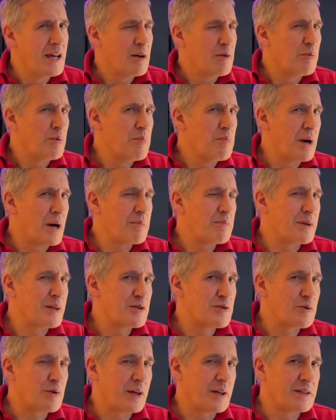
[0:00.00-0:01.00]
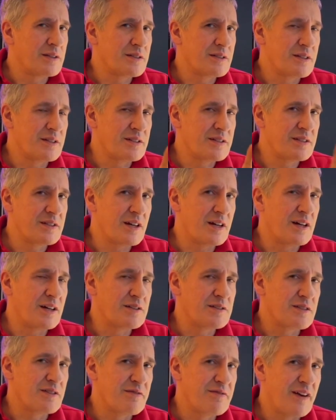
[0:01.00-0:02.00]
we might be trying to
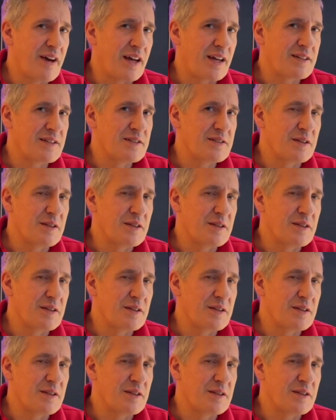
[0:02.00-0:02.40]
disguise the fact